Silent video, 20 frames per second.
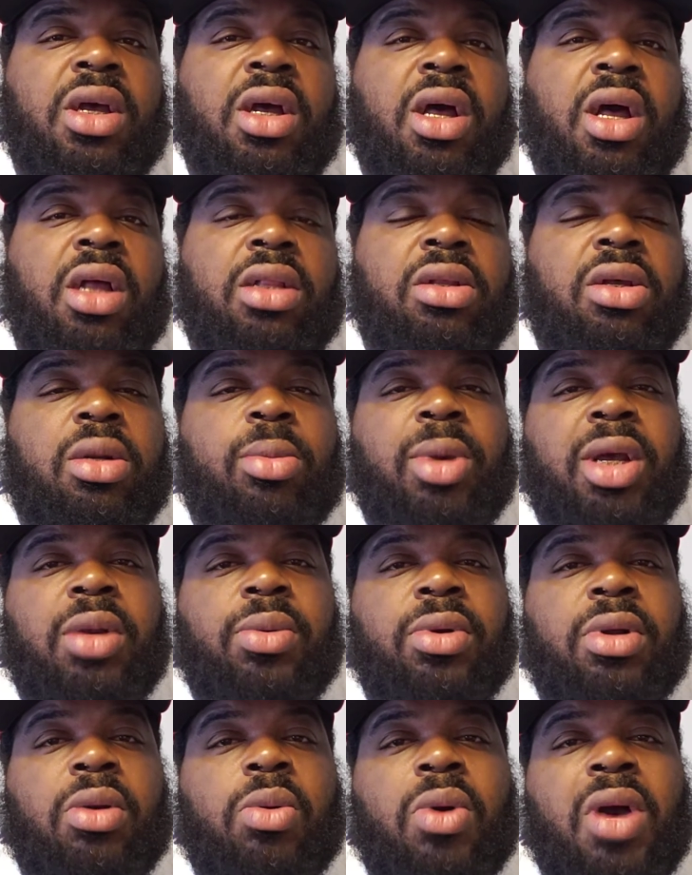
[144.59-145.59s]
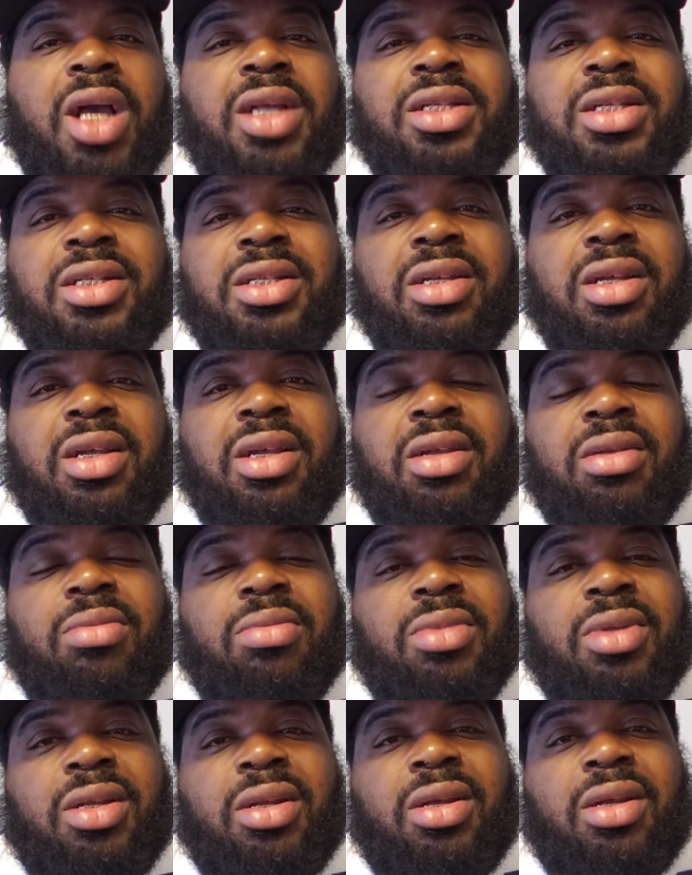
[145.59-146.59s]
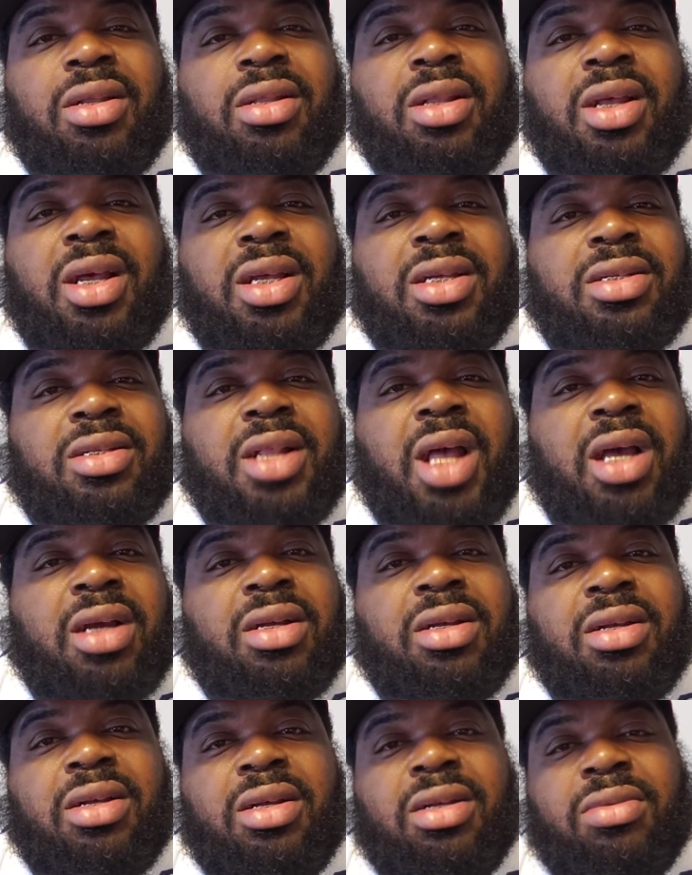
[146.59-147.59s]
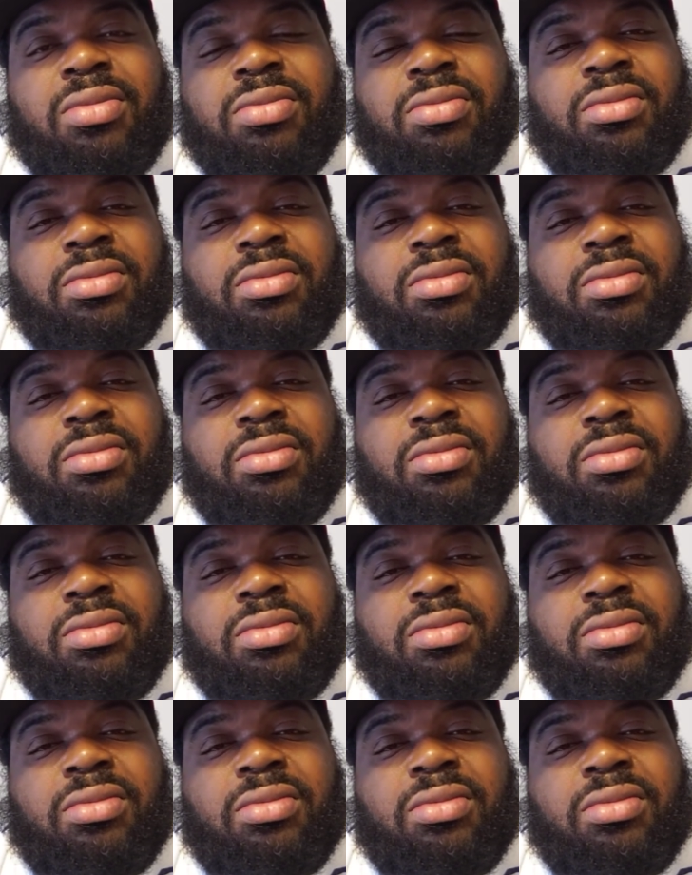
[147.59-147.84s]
Don't nobody want to watch a team that's not good.